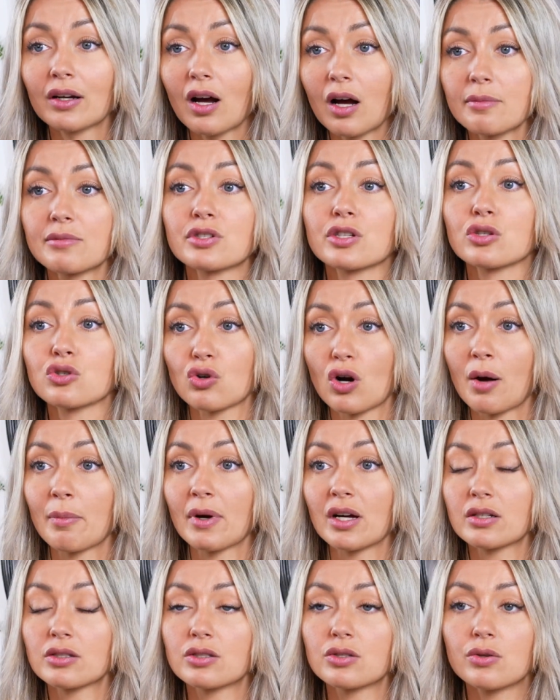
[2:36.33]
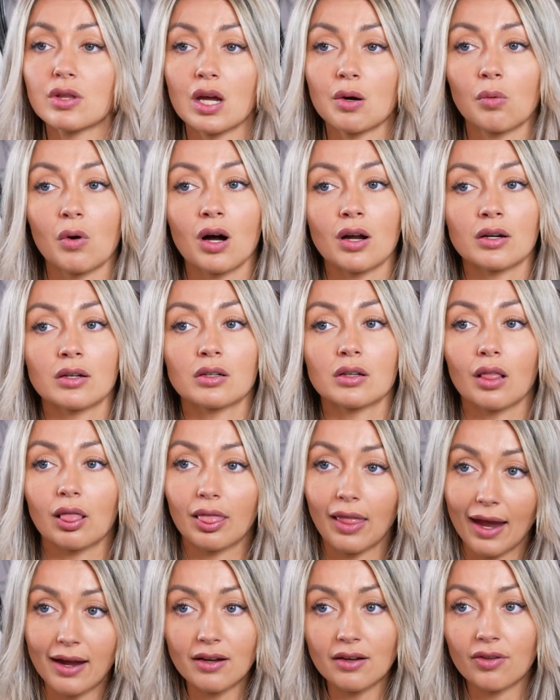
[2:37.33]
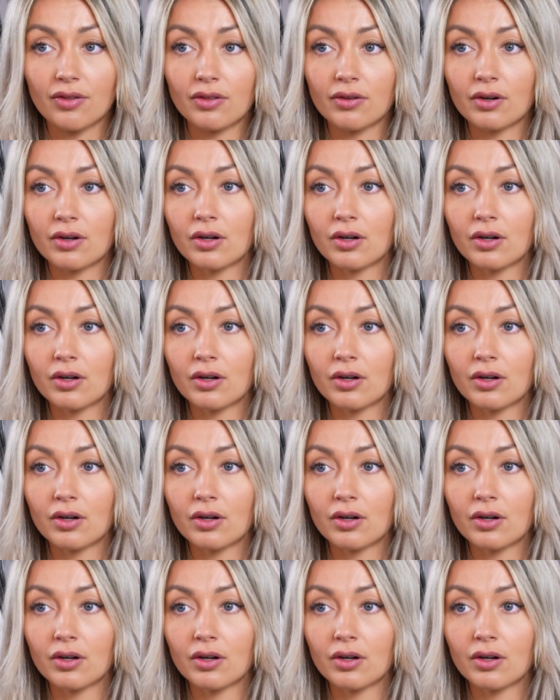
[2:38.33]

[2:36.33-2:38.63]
comes to drama. Do they want length?